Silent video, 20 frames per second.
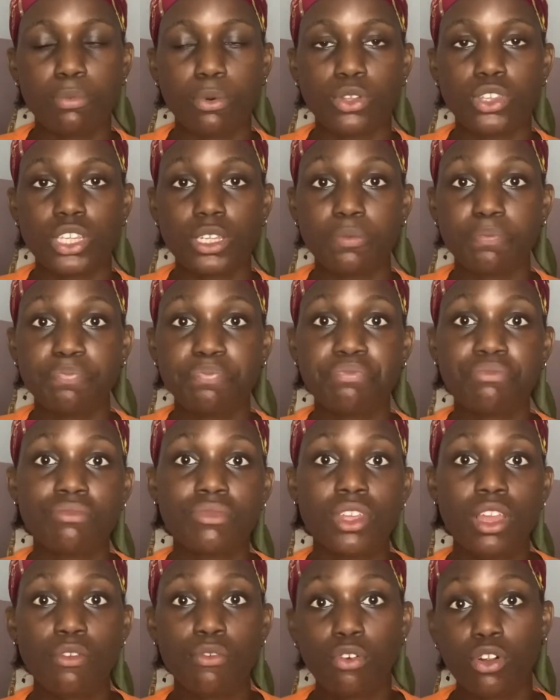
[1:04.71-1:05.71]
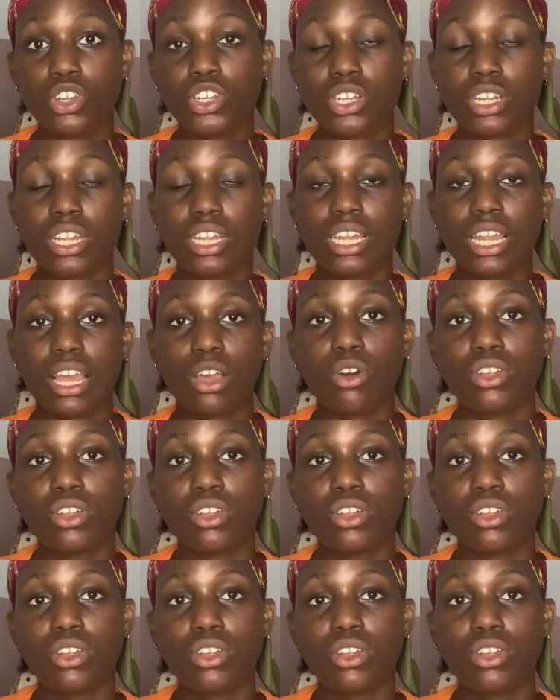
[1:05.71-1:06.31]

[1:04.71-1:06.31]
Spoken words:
But fortunately, I